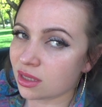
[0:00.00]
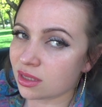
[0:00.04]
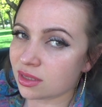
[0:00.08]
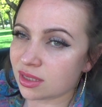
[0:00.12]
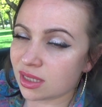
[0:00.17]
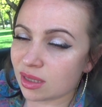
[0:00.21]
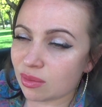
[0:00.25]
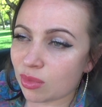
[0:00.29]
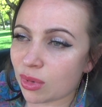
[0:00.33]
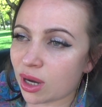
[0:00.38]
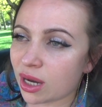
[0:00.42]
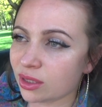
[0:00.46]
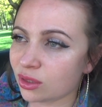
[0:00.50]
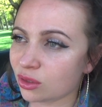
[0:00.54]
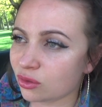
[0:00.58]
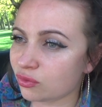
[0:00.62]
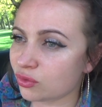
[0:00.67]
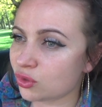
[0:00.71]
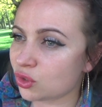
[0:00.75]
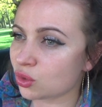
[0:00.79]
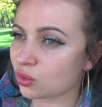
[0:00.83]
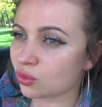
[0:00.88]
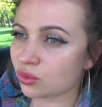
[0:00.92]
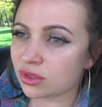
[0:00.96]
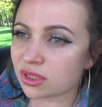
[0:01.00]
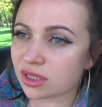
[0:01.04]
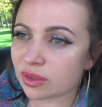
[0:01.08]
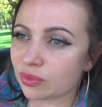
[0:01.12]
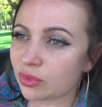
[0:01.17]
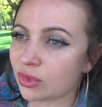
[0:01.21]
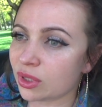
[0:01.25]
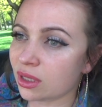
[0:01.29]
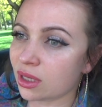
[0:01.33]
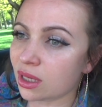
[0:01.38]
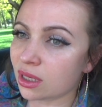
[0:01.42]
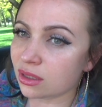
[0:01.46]
they might have chose
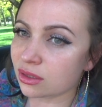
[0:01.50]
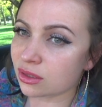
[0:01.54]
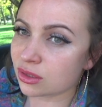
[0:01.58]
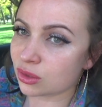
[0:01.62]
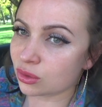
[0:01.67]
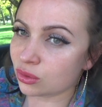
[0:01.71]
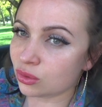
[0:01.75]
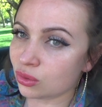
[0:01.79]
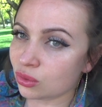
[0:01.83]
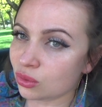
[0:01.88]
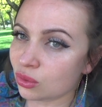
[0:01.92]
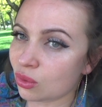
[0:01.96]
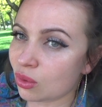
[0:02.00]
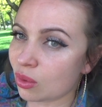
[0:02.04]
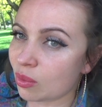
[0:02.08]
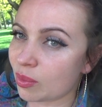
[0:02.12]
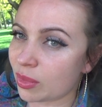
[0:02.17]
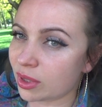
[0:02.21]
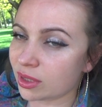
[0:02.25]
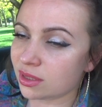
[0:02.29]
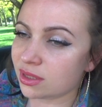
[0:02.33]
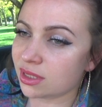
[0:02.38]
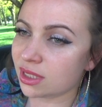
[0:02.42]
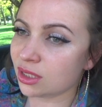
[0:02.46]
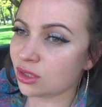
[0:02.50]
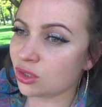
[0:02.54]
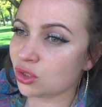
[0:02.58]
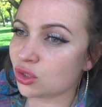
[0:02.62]
something else to do but they